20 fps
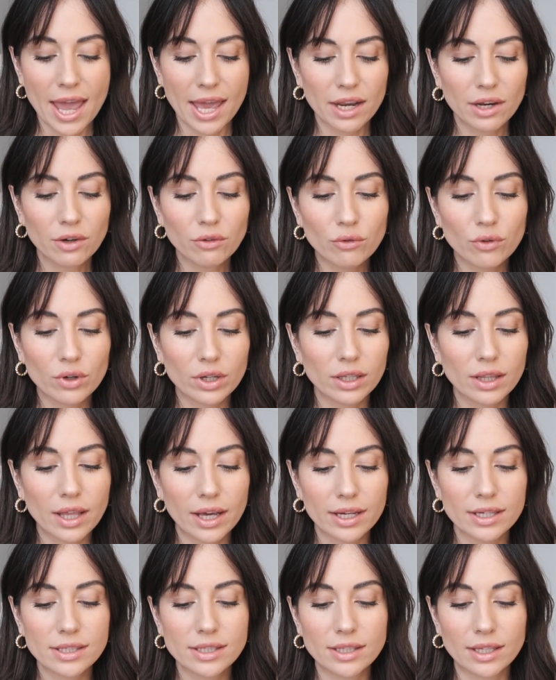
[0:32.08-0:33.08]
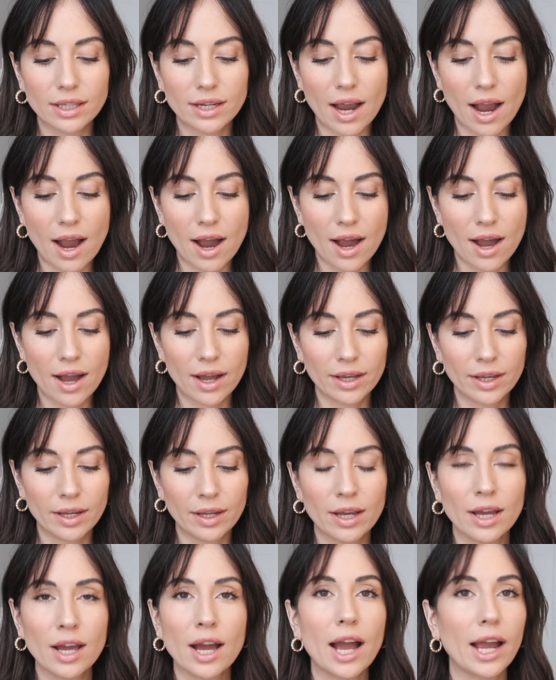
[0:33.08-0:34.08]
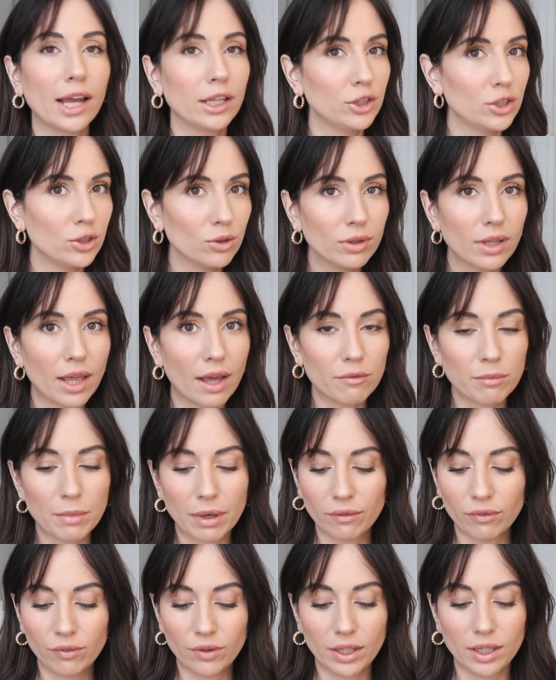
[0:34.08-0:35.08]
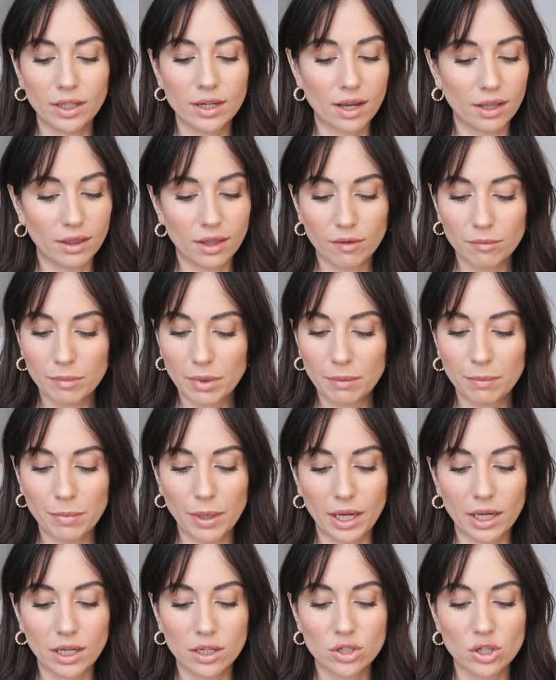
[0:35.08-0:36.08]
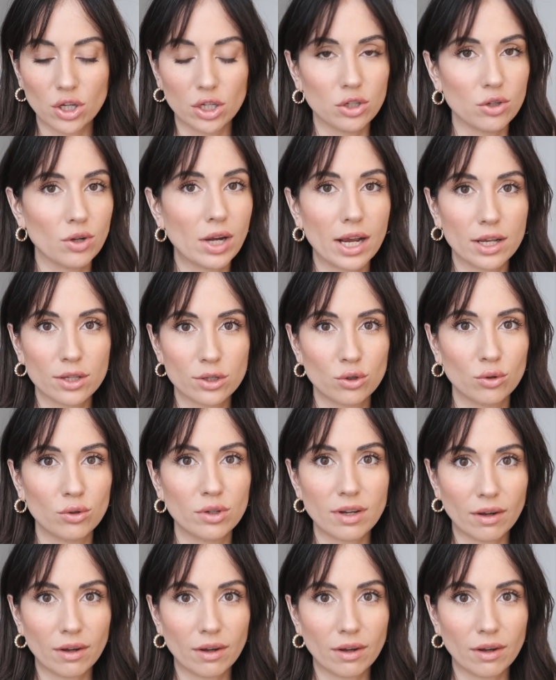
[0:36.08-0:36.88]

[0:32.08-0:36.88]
and I realized that I do love my feed, I love my page, and you guys should